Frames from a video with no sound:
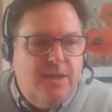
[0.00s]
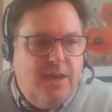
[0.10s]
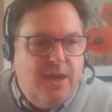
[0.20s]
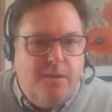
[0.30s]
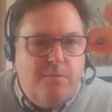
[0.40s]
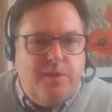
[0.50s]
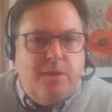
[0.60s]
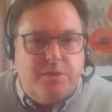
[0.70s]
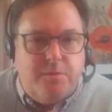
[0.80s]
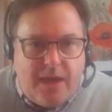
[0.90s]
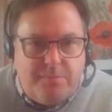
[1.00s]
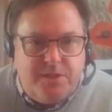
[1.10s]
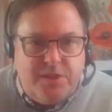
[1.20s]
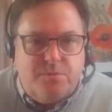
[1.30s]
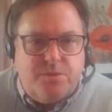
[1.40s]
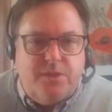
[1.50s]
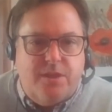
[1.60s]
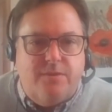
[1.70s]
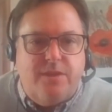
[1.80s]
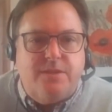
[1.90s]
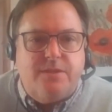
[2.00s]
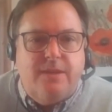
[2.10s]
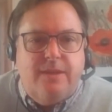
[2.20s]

there was a baptismal service.